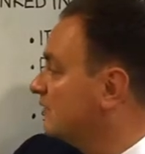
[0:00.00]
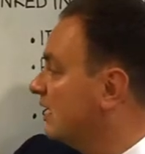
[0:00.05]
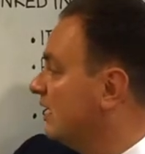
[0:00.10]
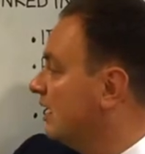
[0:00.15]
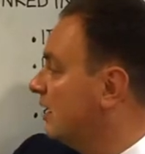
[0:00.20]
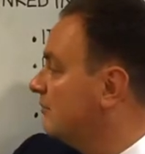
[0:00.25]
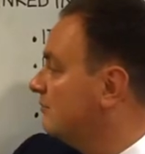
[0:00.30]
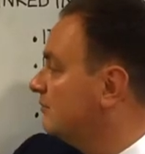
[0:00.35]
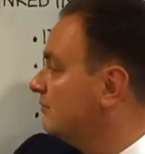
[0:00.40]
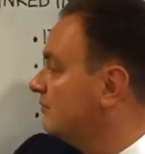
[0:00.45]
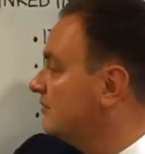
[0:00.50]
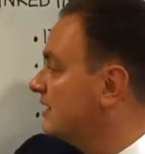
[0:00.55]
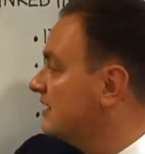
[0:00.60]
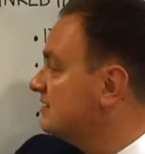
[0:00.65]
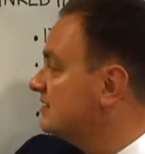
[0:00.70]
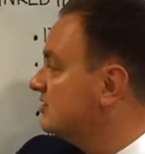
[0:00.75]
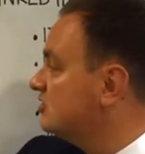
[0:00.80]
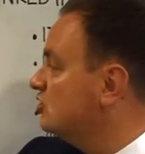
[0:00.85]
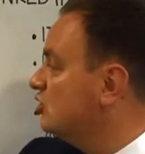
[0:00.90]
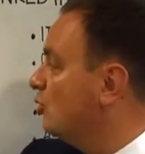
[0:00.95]
um, there's
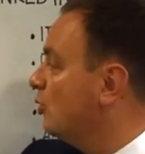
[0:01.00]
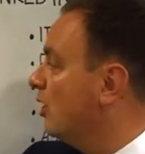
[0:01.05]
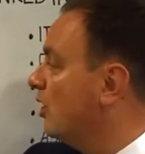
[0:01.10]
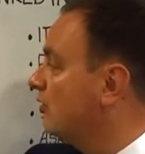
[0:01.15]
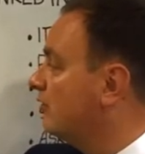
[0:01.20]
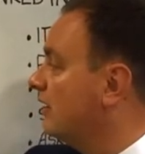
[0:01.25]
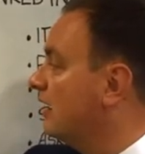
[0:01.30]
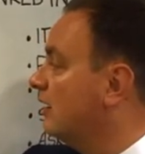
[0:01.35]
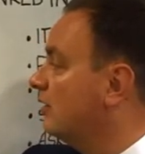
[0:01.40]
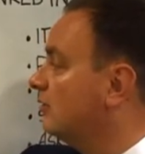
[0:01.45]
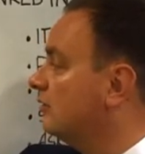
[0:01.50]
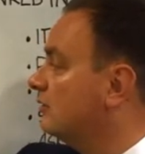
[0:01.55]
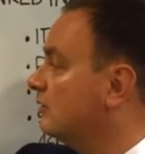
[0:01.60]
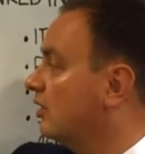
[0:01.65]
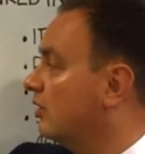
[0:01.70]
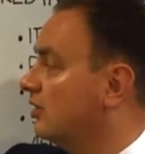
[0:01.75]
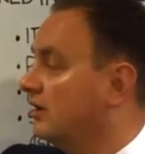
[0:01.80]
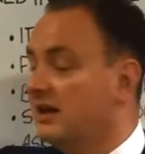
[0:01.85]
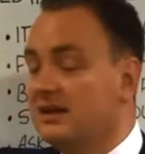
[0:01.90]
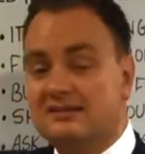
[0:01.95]
this URL
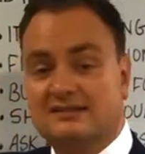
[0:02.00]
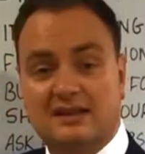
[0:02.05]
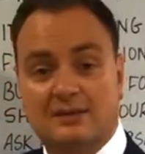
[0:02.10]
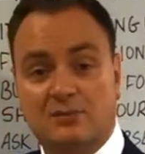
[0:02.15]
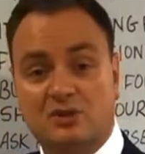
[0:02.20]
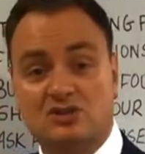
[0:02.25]
on LinkedIn,